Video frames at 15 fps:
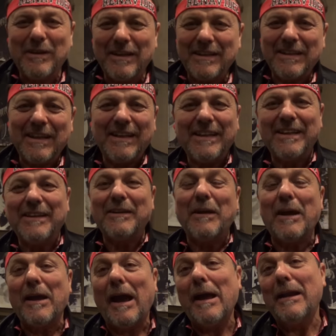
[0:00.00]
Well, uh,
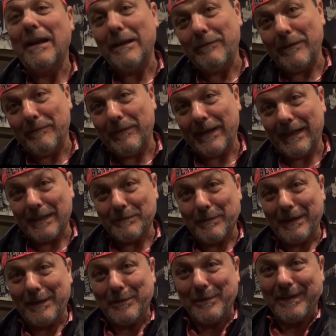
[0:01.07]
I live in Vegas,
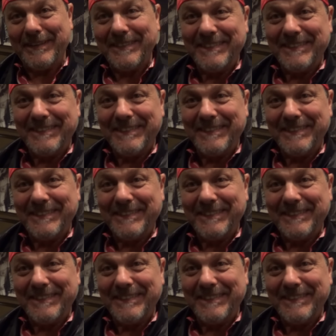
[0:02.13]
by the way.